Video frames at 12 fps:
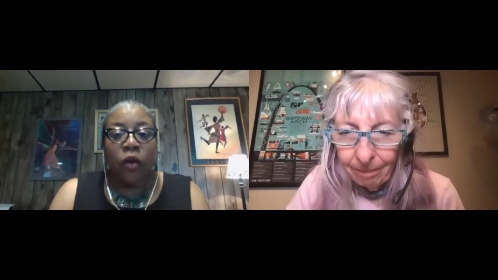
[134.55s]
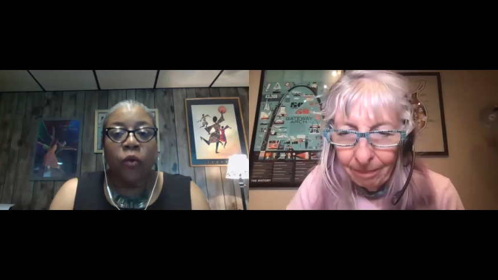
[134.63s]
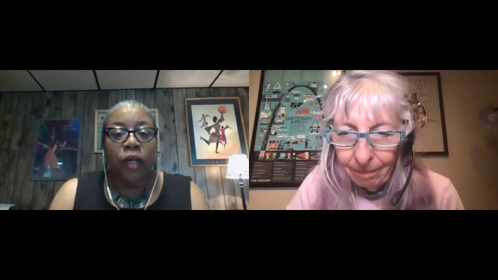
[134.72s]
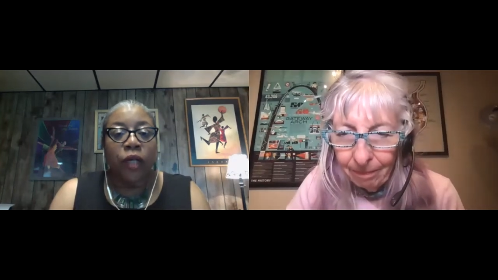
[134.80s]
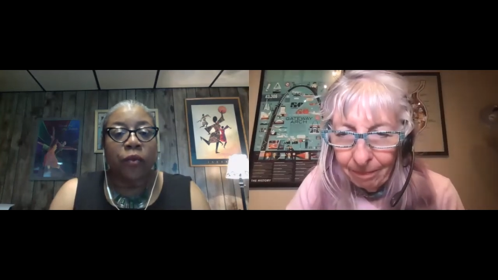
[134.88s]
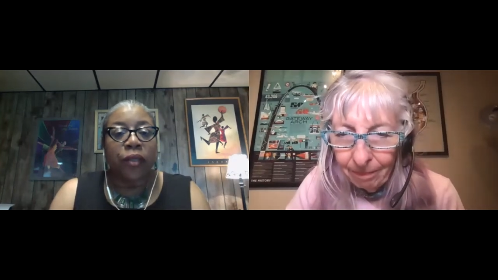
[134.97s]

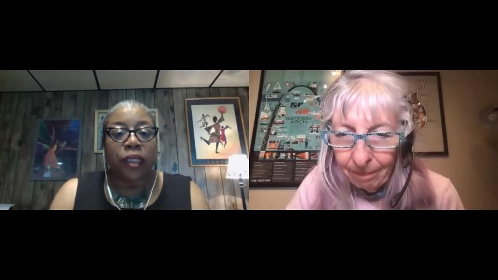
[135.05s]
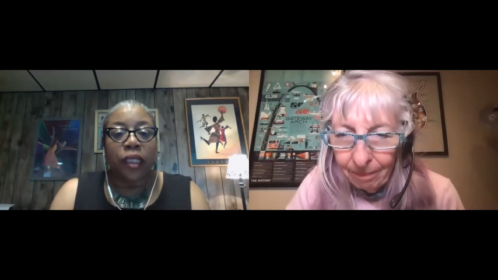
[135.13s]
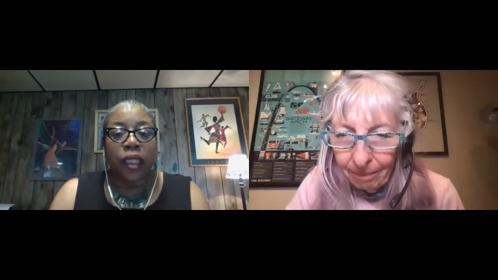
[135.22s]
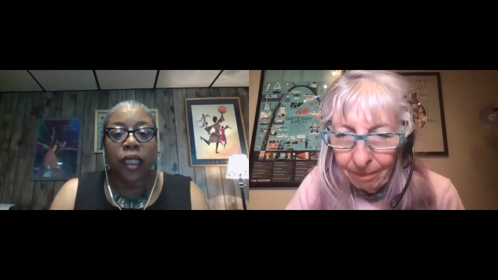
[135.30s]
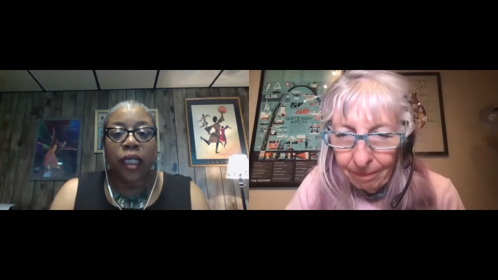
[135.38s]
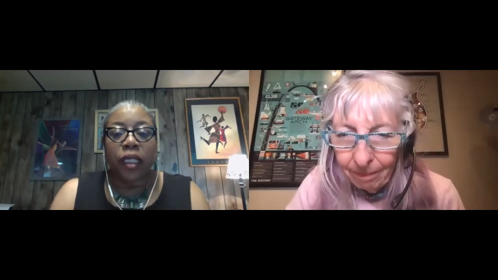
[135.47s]
Speaker 1: we
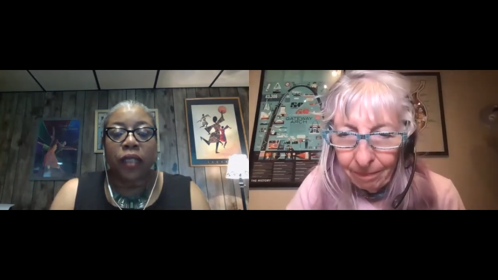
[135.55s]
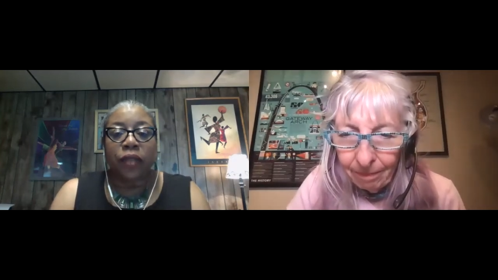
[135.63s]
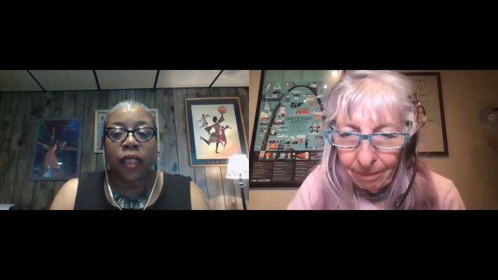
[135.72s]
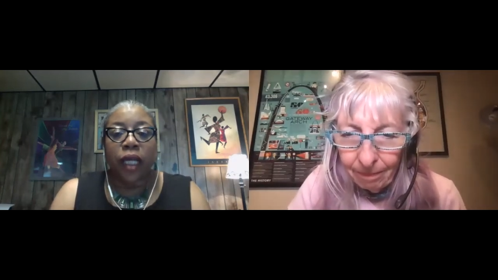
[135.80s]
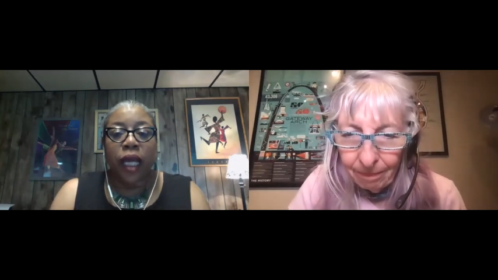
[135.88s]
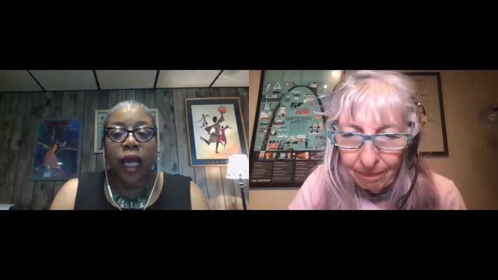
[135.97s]

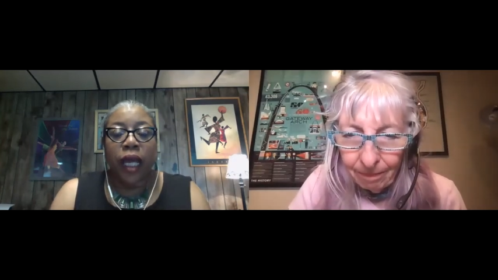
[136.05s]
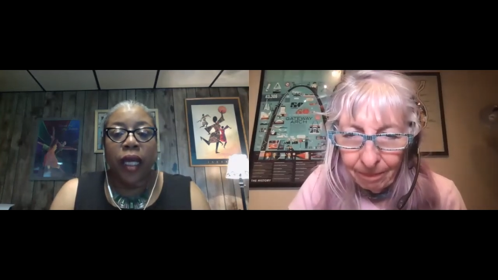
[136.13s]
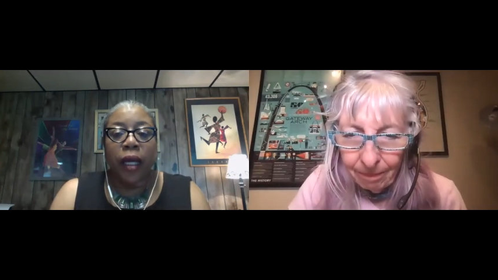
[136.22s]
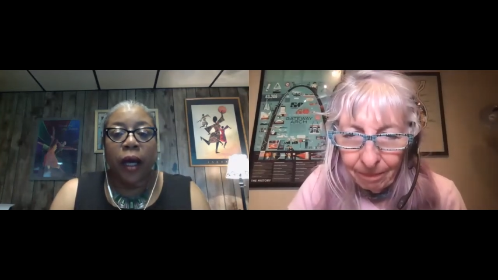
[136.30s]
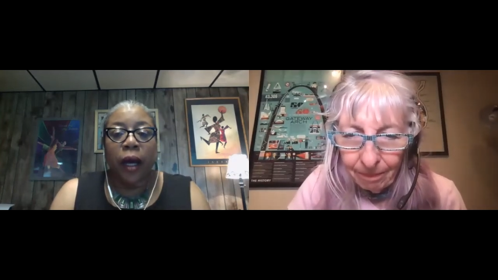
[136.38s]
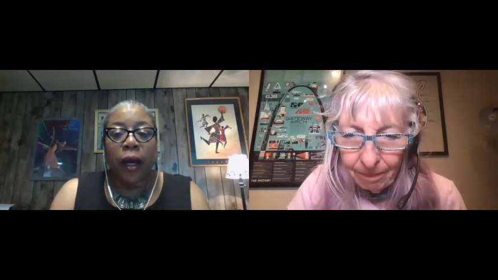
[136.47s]
received
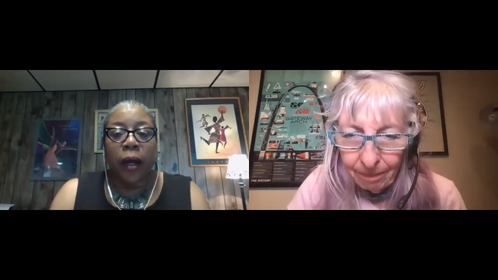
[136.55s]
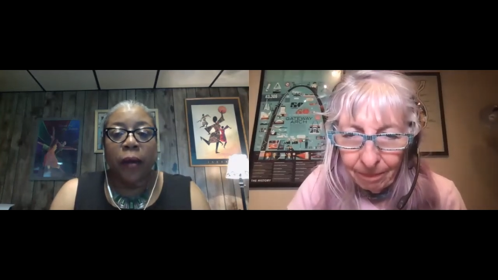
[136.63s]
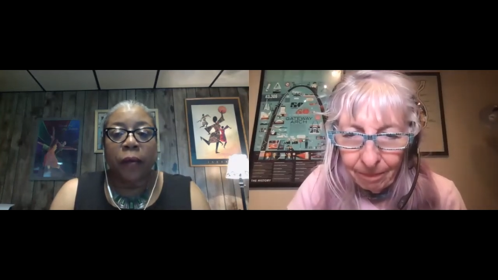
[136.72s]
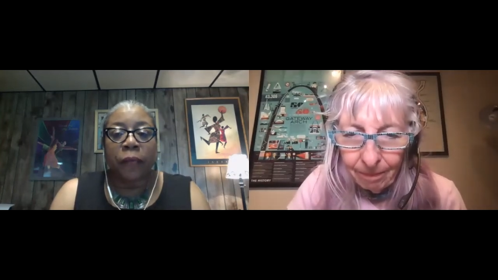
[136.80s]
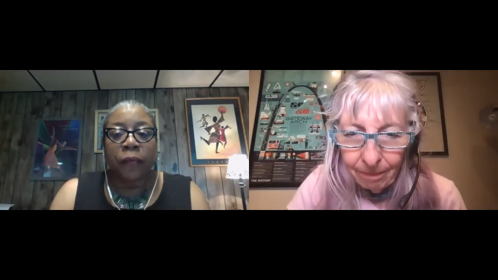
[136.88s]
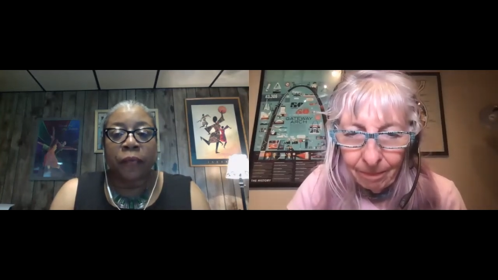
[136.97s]
a
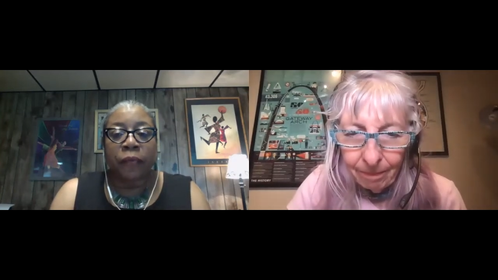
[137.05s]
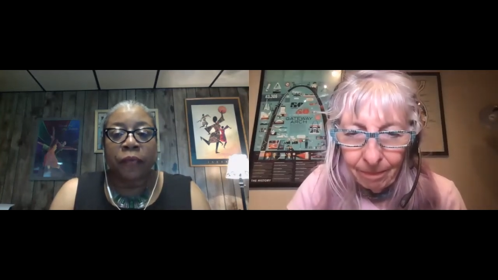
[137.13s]
um,